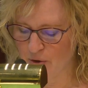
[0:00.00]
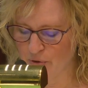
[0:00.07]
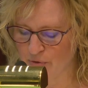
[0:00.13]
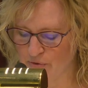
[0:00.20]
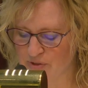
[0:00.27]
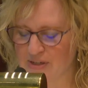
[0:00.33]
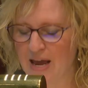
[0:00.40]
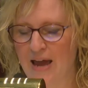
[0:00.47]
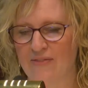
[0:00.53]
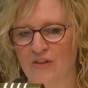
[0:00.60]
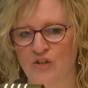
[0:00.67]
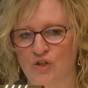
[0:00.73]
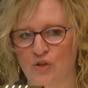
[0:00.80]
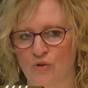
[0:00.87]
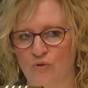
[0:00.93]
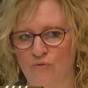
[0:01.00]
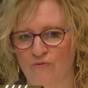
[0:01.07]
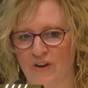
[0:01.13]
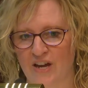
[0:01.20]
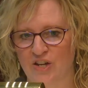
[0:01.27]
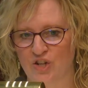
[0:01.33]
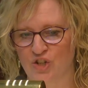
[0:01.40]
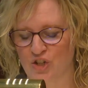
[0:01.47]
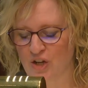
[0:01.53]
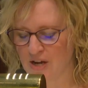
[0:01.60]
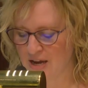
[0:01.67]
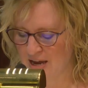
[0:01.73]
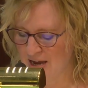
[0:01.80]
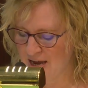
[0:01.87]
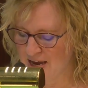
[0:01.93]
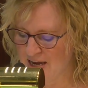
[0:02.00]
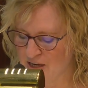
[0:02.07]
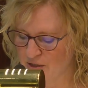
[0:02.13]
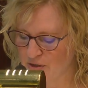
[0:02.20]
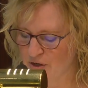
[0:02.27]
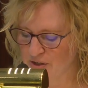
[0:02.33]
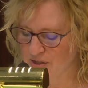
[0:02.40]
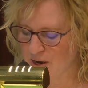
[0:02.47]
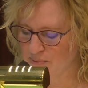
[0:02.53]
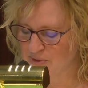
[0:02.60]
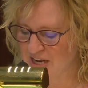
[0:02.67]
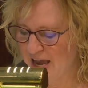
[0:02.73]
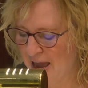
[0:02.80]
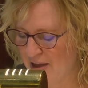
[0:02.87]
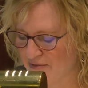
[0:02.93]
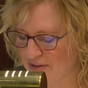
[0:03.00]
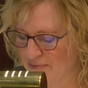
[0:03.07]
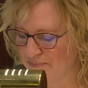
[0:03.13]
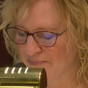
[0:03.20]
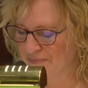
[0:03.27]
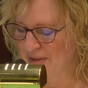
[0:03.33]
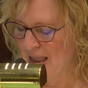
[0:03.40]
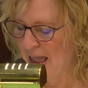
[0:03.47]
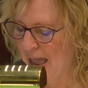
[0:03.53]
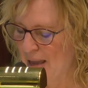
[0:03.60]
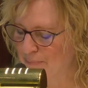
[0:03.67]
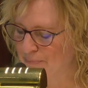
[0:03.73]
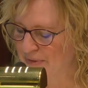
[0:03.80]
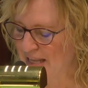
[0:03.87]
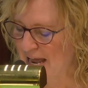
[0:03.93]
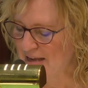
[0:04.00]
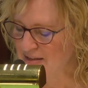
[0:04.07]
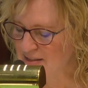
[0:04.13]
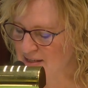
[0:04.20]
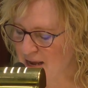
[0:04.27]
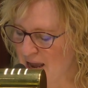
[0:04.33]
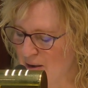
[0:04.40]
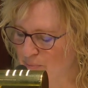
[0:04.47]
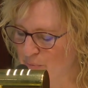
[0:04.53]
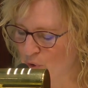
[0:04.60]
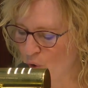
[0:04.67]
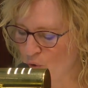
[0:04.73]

loaves and the two fish, he looked up to heaven and blessed and